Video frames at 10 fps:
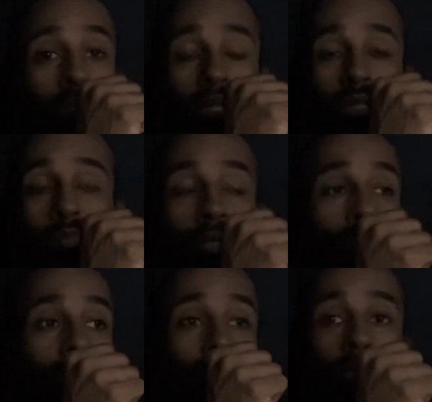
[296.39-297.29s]
by these
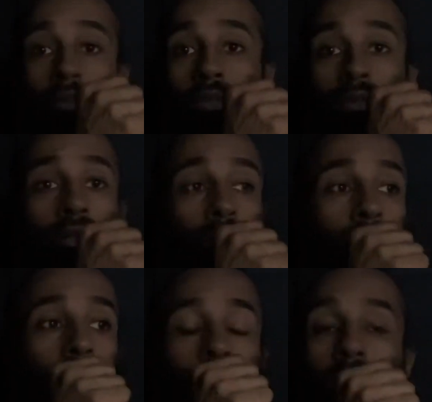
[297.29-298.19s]
people, these
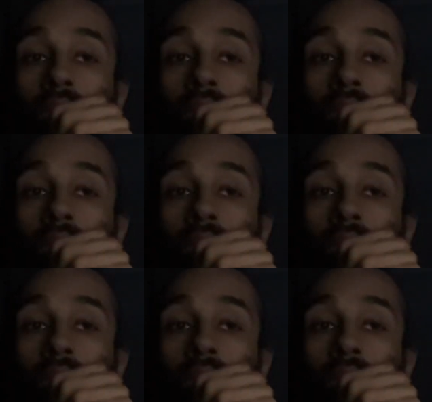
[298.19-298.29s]
companies.